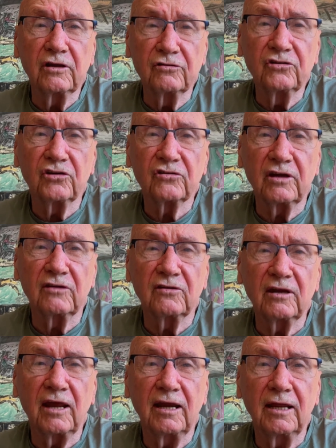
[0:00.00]
There just
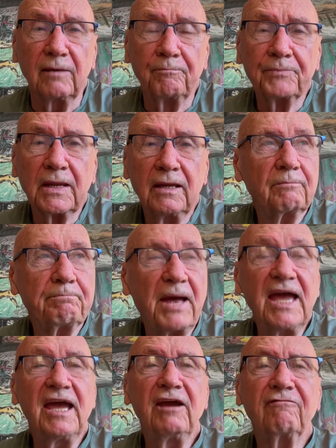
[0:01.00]
isn't any
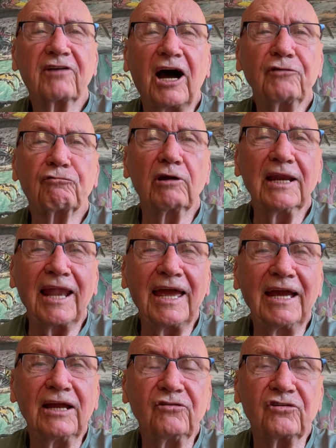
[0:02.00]
paved country
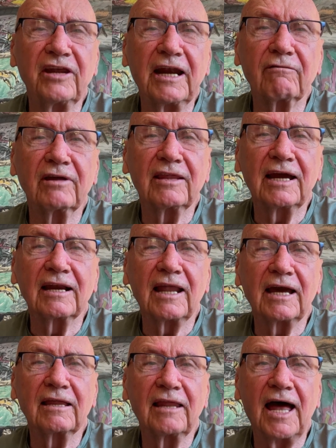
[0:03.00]
lanes and everything
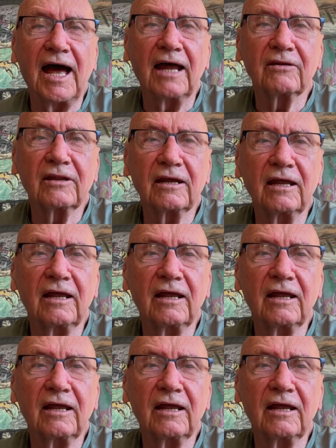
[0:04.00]
like that.